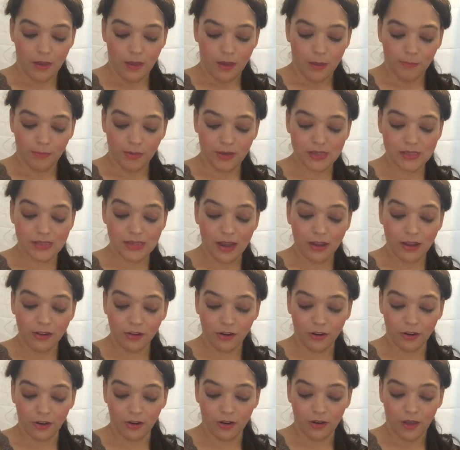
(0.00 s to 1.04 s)
Besides,
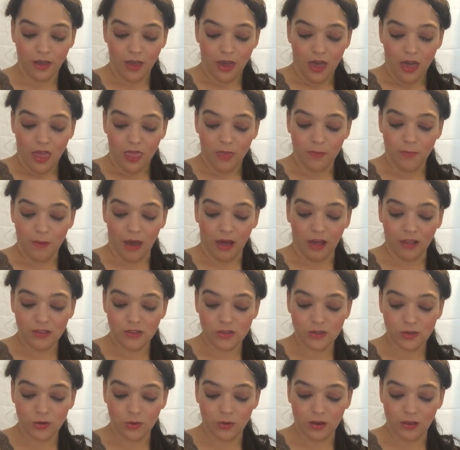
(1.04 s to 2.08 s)
her balance
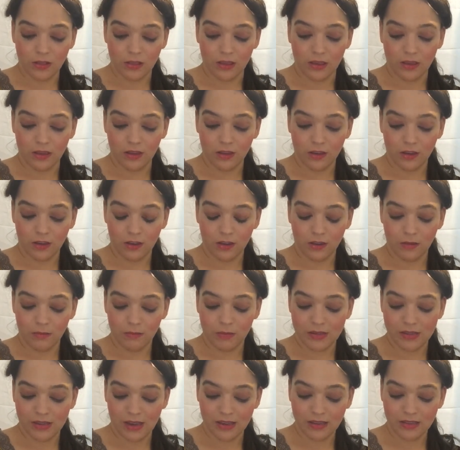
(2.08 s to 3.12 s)
quickly
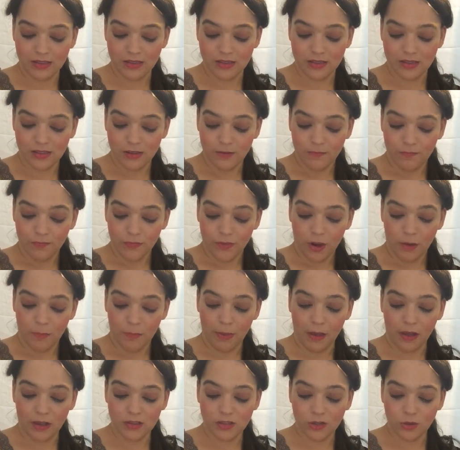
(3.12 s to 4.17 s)

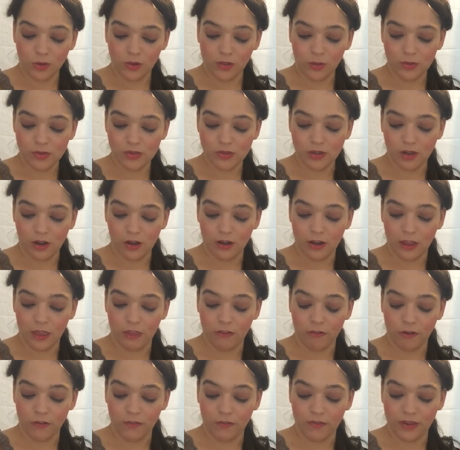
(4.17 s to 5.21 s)
was gone, and the
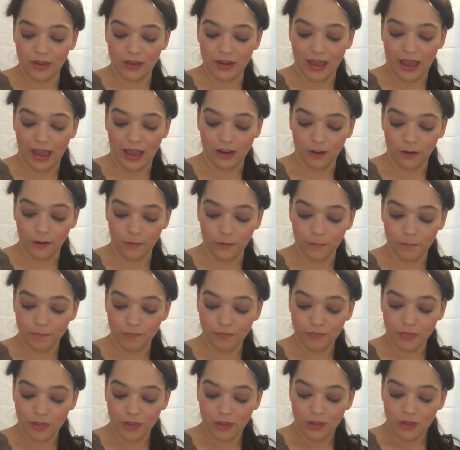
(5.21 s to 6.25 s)
ravine had her.
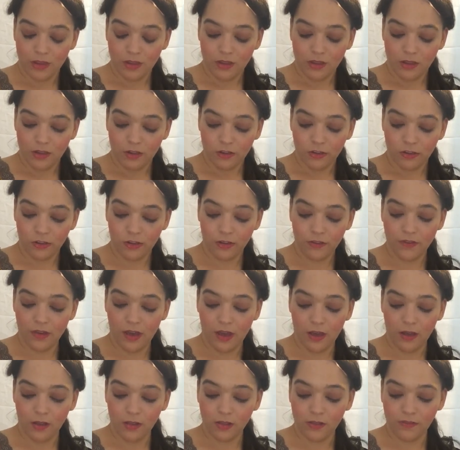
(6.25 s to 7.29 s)
She
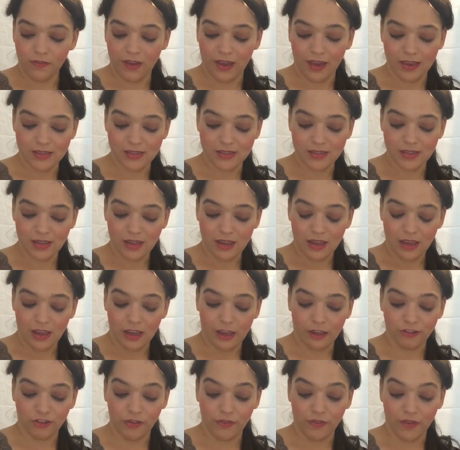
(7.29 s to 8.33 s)
fell fast,
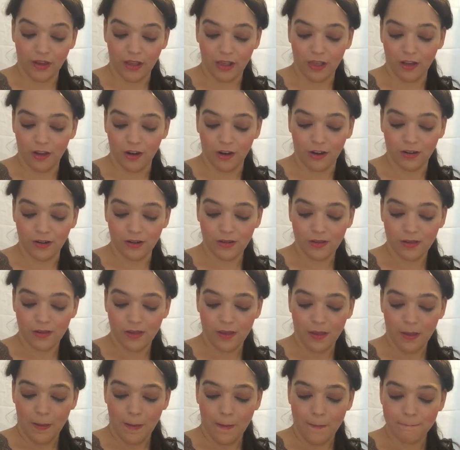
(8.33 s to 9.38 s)
and she fell hard.
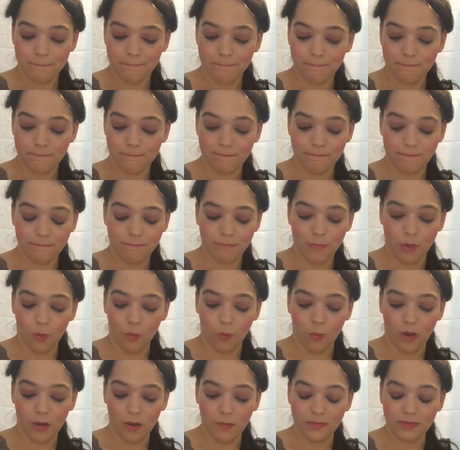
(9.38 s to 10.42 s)
But
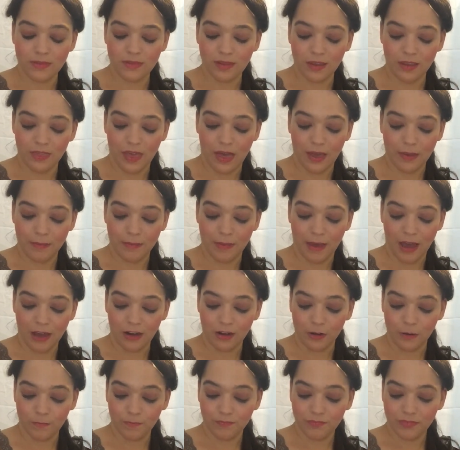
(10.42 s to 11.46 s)
what did that matter?